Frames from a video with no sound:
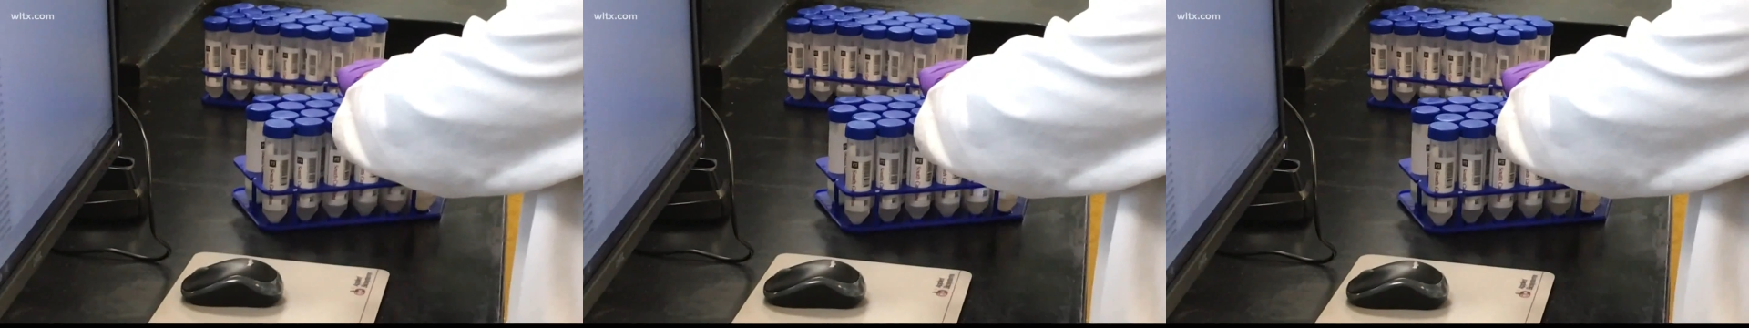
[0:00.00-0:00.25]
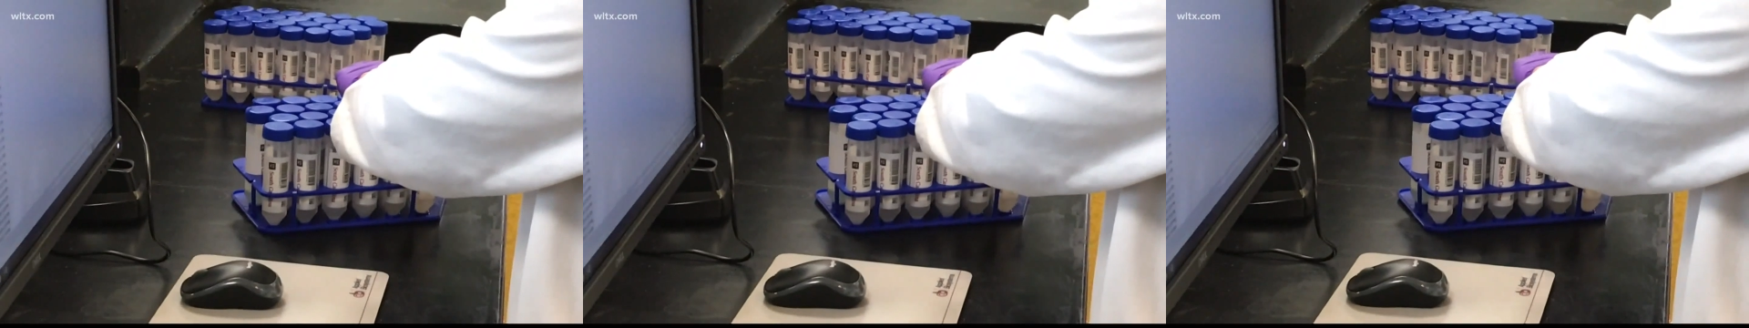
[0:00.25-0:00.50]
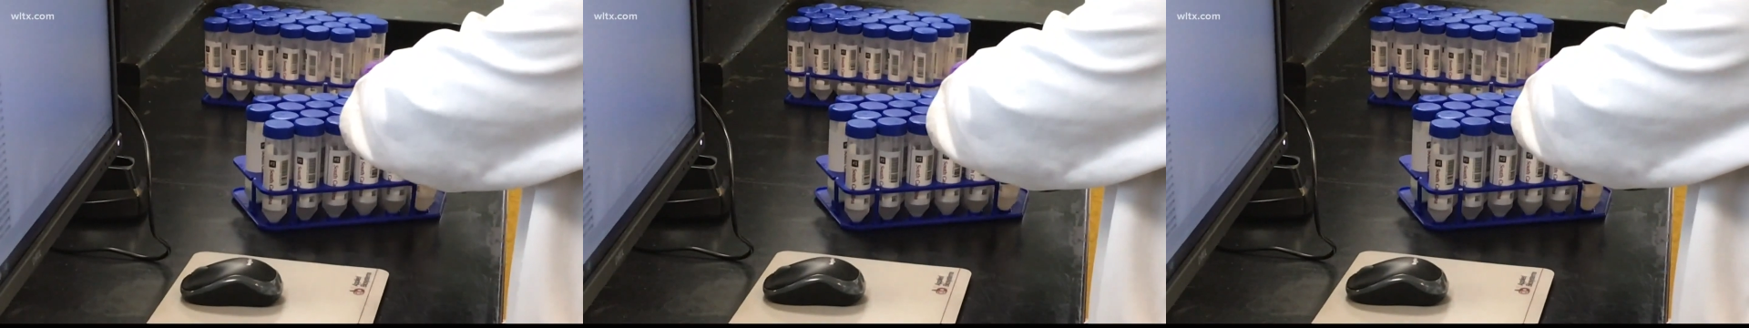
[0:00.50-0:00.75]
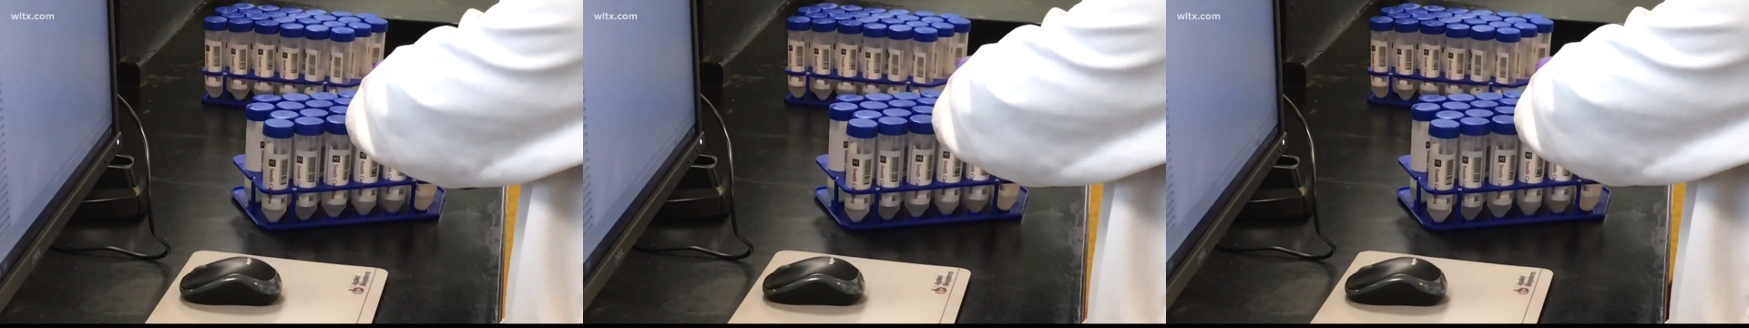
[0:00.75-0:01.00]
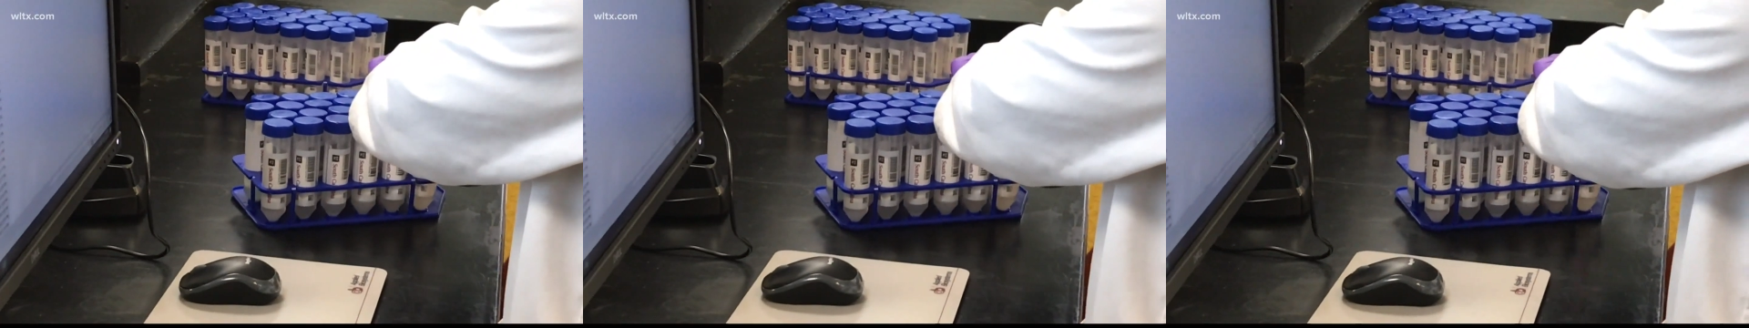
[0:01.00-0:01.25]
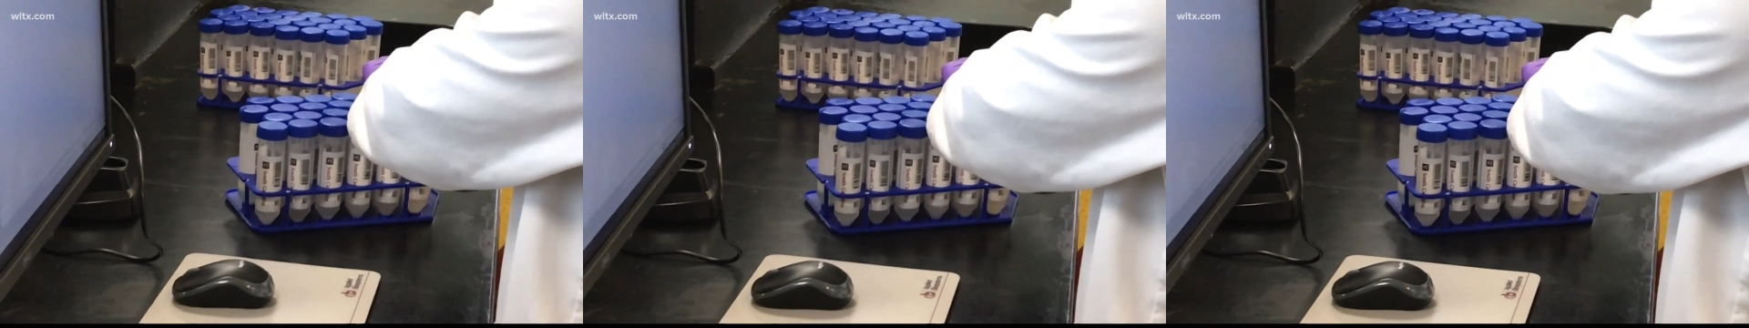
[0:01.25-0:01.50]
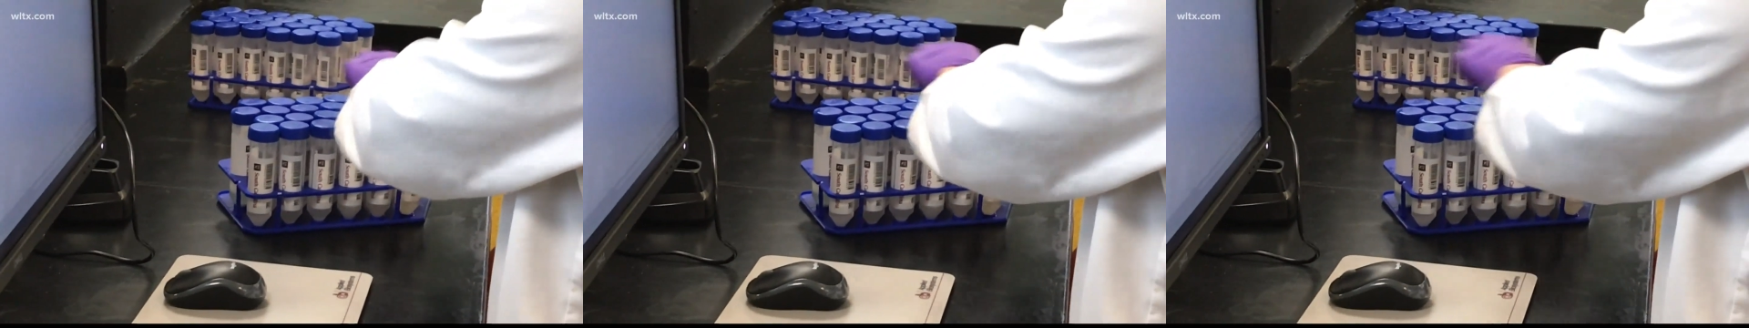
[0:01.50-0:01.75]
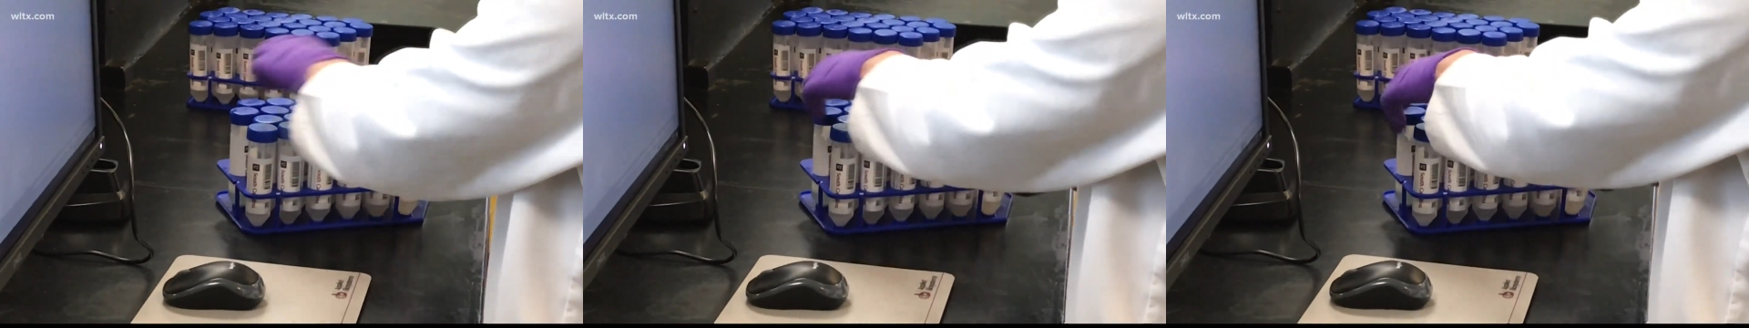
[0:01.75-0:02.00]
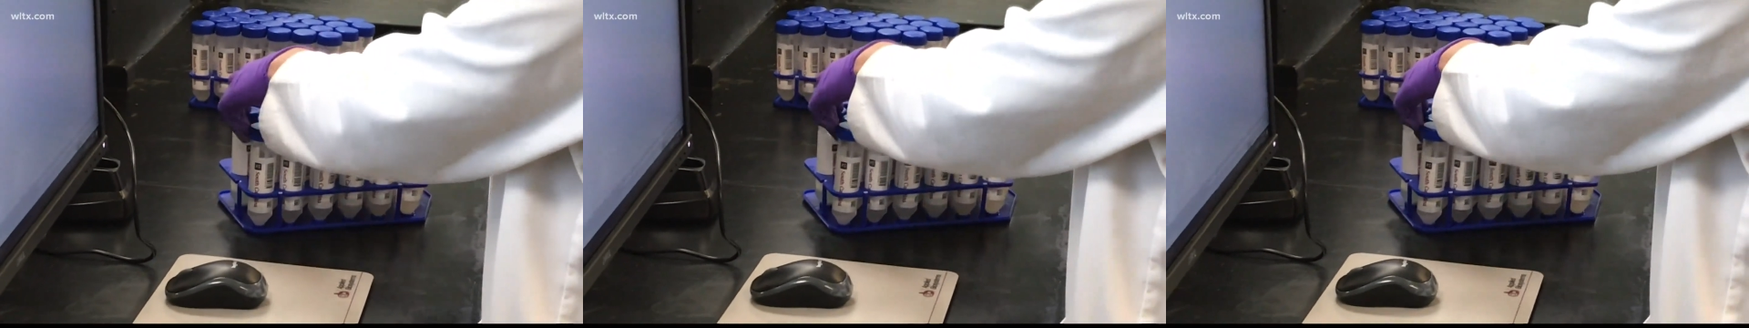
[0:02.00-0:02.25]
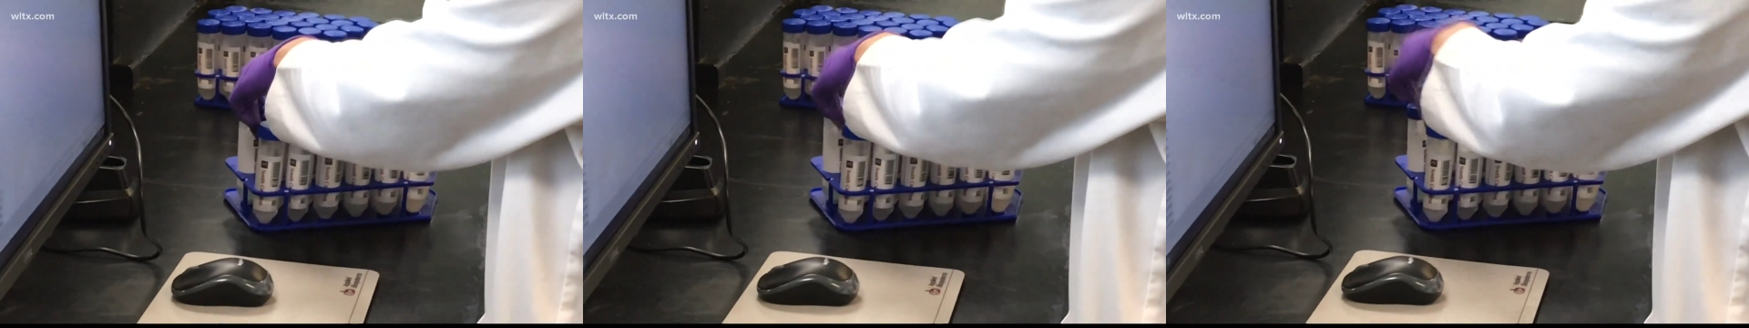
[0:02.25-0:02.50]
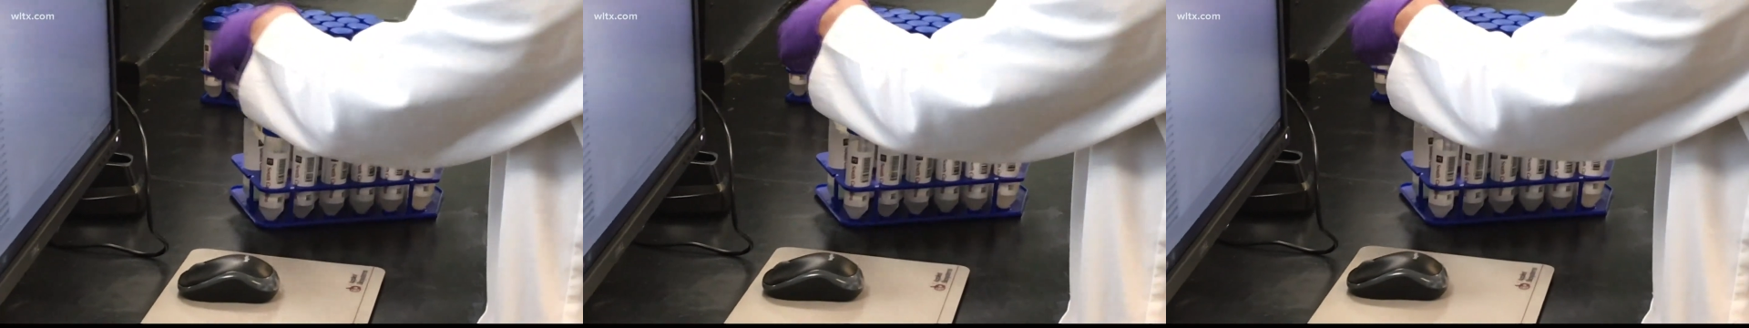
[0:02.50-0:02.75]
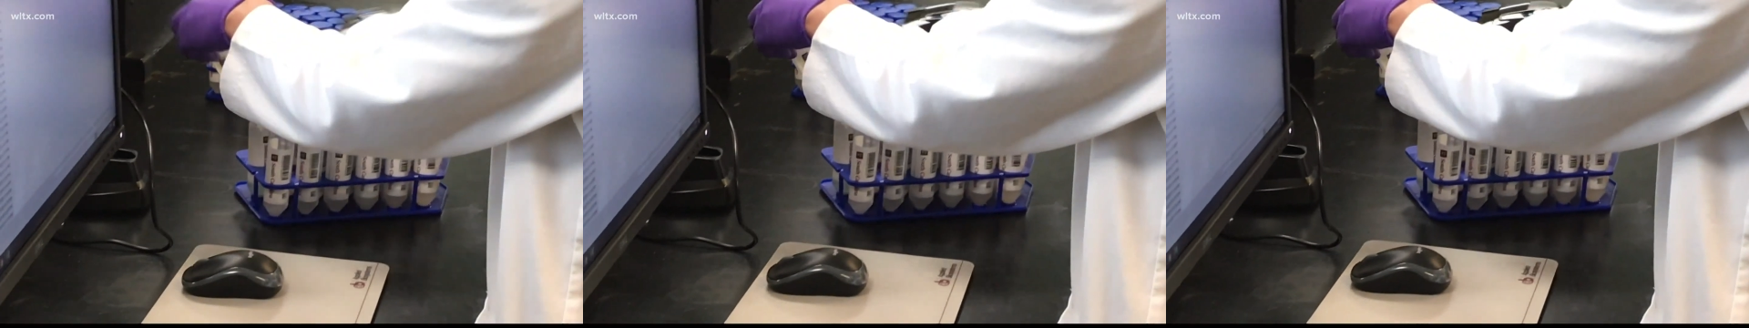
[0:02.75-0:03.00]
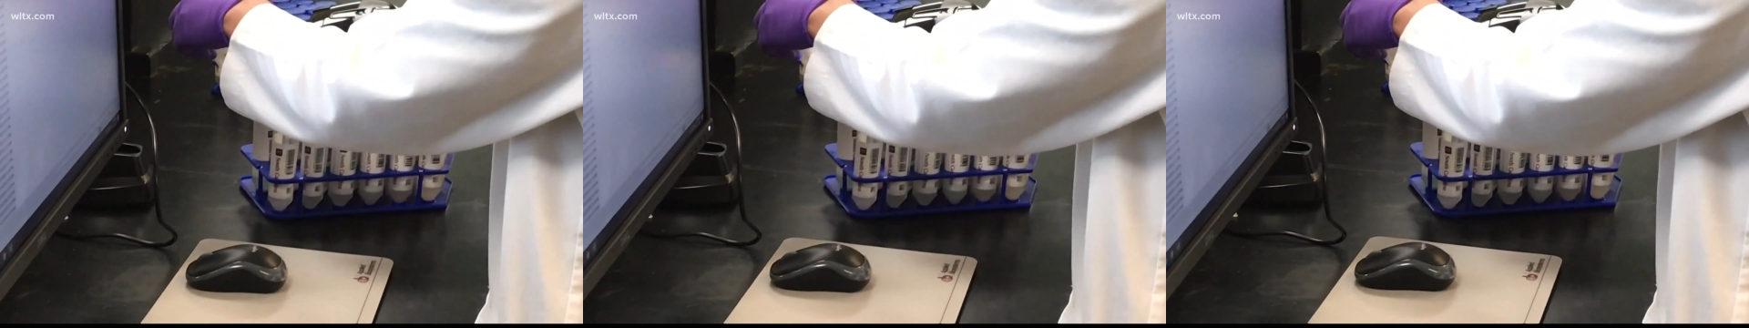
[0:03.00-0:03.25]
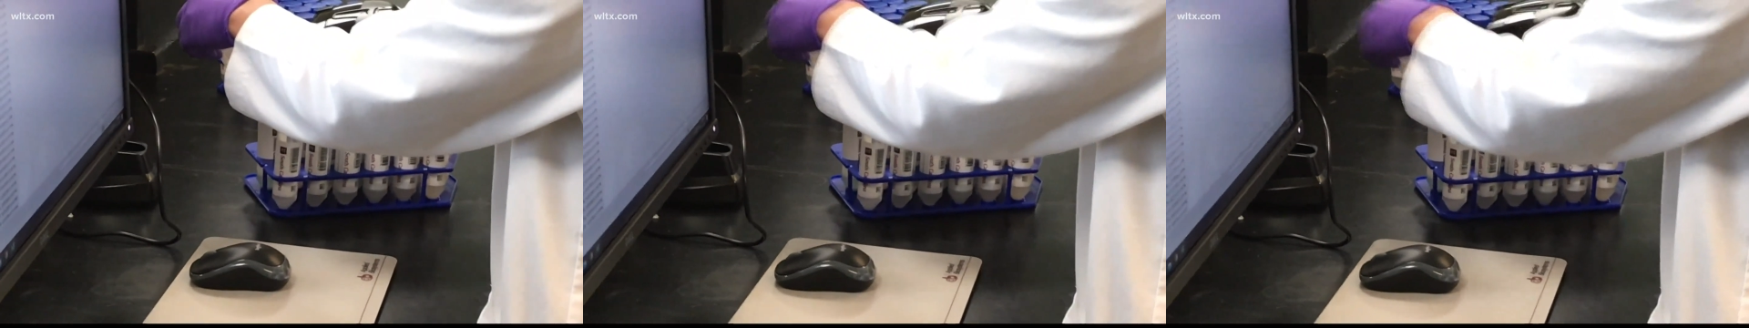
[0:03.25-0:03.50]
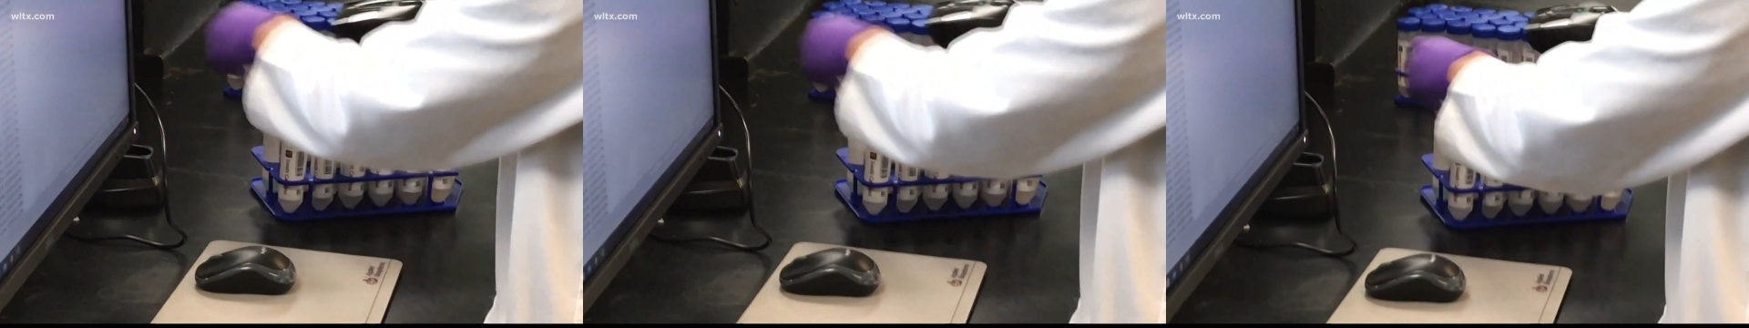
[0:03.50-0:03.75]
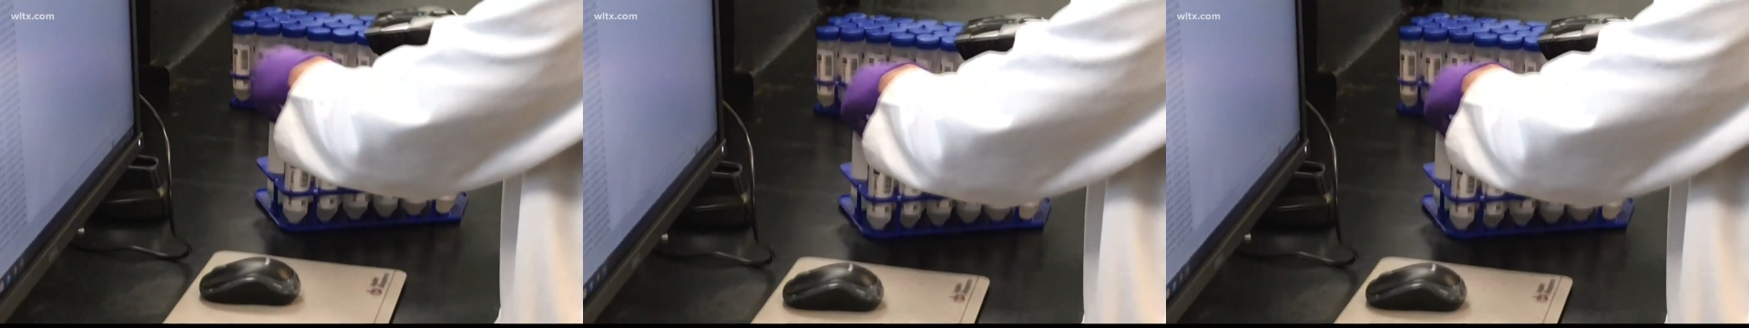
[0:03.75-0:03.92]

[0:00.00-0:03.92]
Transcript: No face is visible, so there are no lips to read.